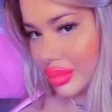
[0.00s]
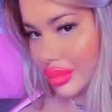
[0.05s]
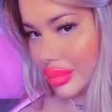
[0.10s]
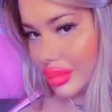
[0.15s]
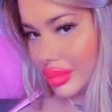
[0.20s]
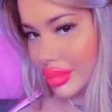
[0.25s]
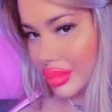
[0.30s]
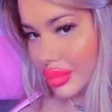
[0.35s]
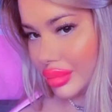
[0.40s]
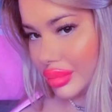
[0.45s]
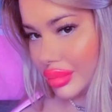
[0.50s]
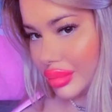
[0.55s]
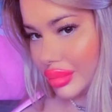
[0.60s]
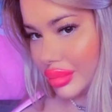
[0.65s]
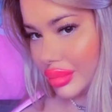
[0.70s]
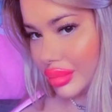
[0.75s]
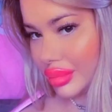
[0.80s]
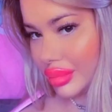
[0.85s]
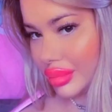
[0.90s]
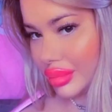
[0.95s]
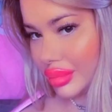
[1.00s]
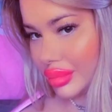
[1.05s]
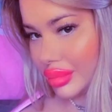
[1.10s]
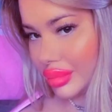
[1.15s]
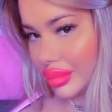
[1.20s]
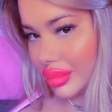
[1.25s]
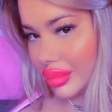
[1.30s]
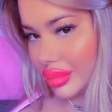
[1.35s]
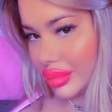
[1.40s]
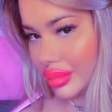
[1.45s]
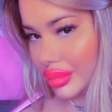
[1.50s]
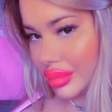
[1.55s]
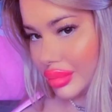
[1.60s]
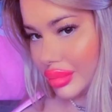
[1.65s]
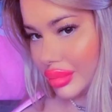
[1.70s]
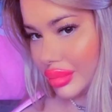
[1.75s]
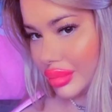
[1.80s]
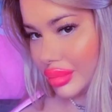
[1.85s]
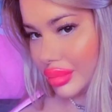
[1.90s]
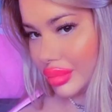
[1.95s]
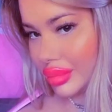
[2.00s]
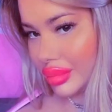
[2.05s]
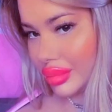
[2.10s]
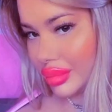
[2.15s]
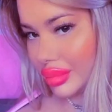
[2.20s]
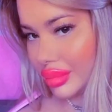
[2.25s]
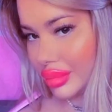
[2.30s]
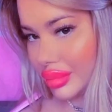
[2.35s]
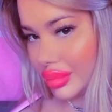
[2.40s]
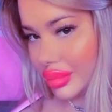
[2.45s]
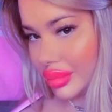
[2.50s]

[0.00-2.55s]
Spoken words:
daughter since she was 16.